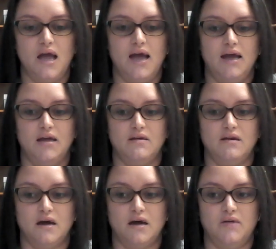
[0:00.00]
And
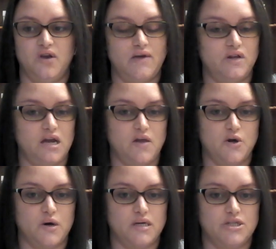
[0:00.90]
if you have any other
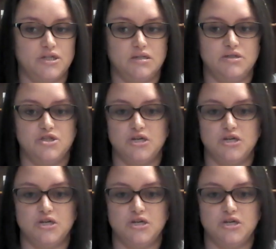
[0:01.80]
questions,